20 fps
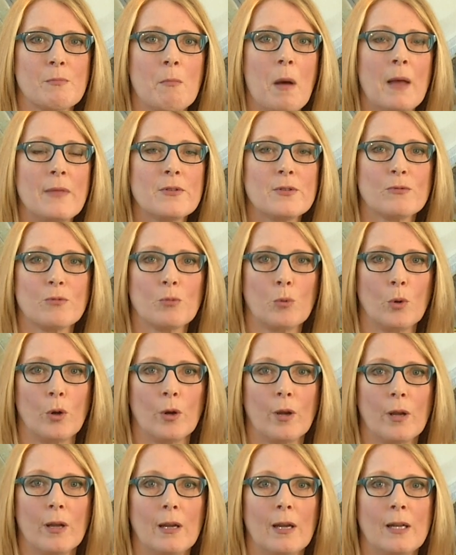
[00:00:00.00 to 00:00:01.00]
months of
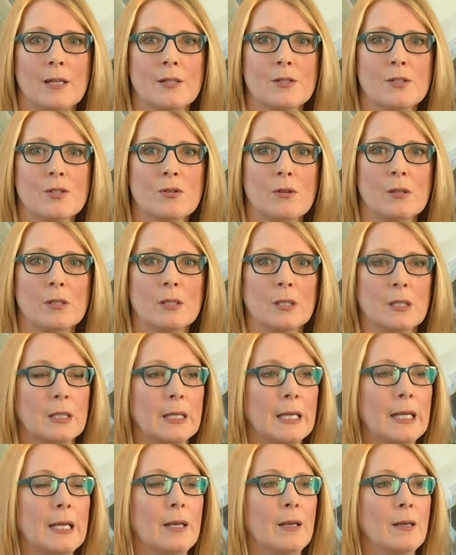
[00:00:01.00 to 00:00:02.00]
work and starting
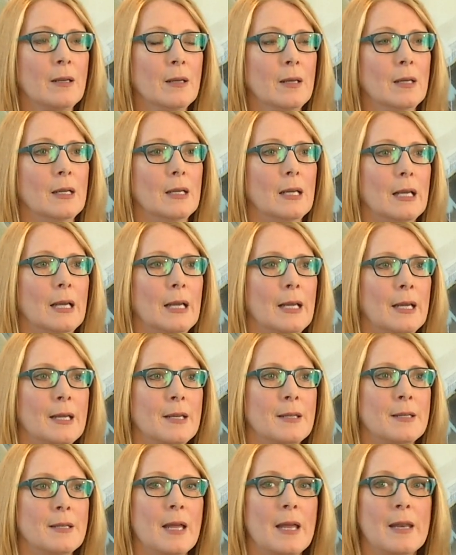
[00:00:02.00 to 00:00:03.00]
again.
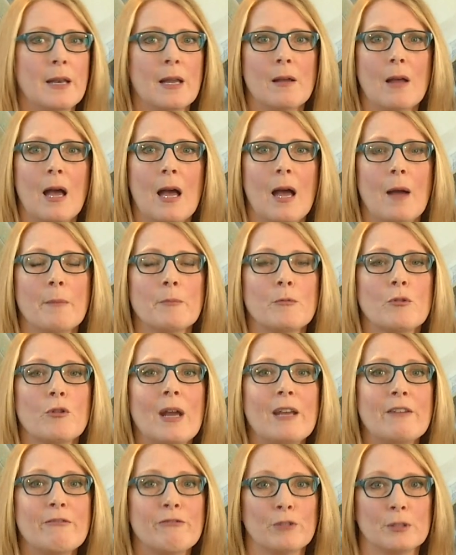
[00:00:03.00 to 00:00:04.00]
And I'm
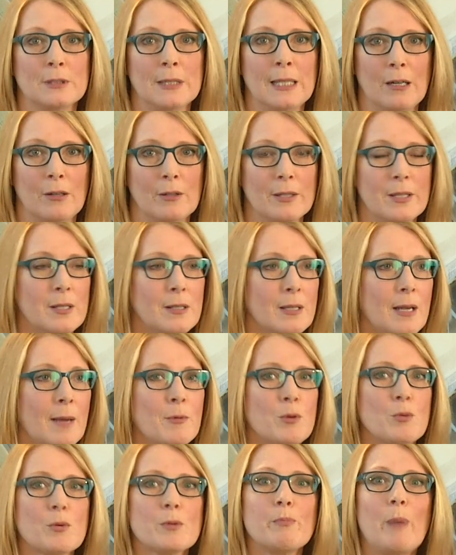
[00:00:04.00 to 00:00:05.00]
grateful now. At the
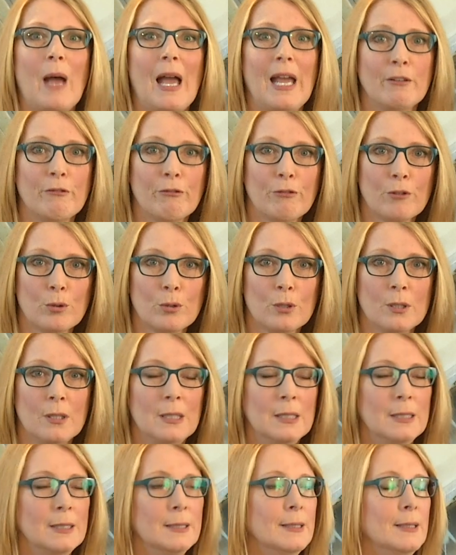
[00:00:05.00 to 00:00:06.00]
time it was painful
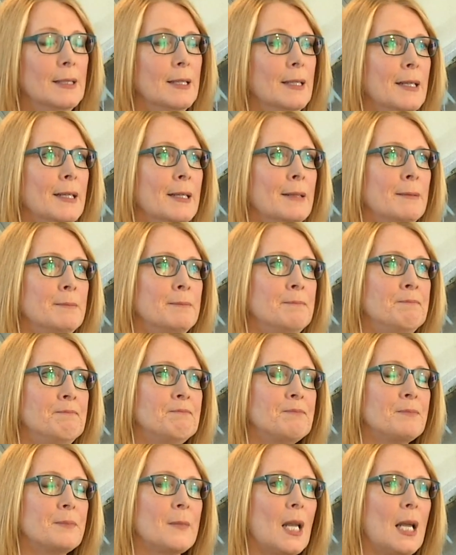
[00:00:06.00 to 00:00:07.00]

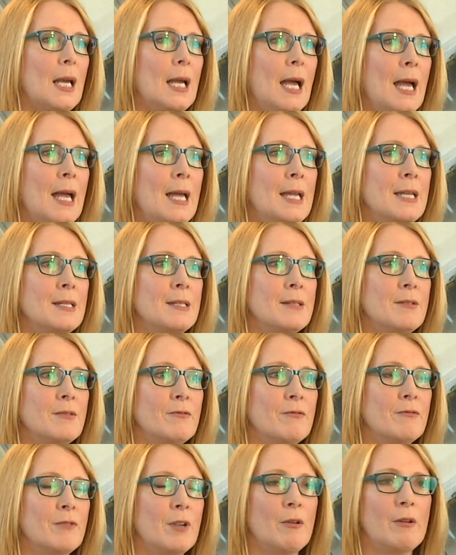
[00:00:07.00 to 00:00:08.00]
and
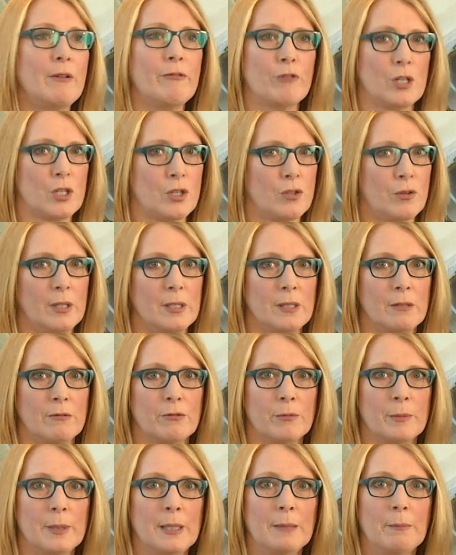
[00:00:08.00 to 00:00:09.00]
very frustrating
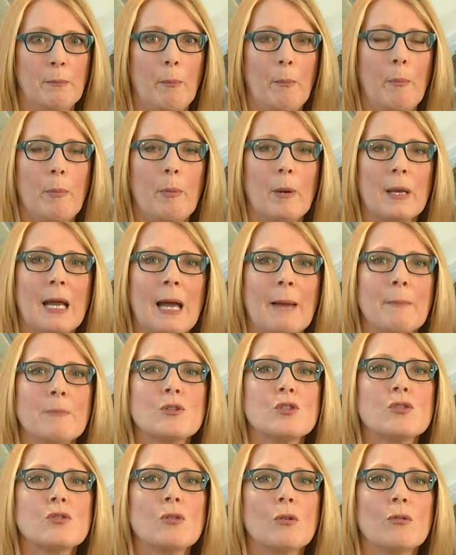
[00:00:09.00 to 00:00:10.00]
for me. But I'm
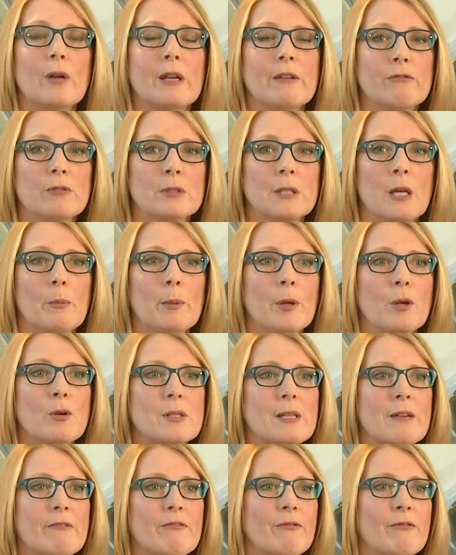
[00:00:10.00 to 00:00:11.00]
so grateful now because